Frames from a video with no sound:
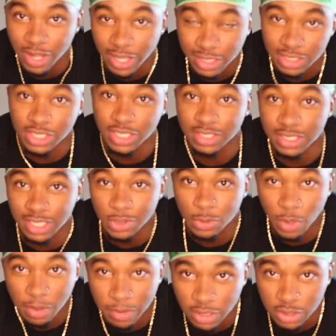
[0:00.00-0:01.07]
a like, because she leaves in like
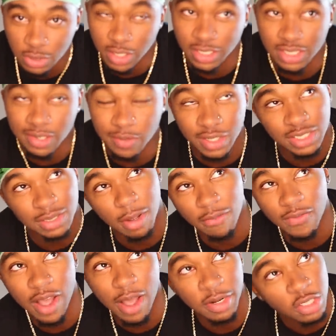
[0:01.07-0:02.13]
twenty minutes, and C V S is about
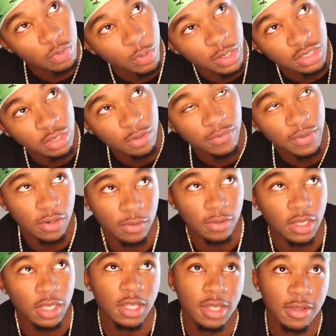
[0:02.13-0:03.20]
five minutes away, so if I go
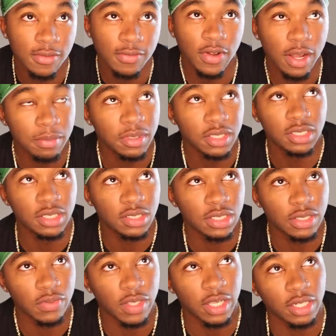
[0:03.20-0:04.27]
five minutes to
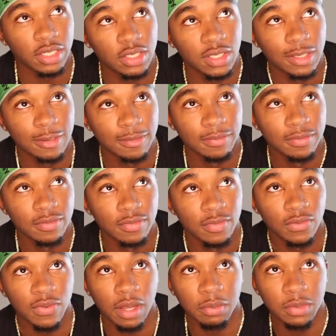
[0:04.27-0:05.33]
C V S,
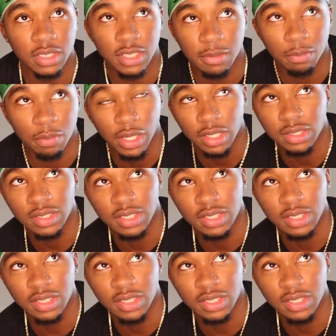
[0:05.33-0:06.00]
five minutes to get back,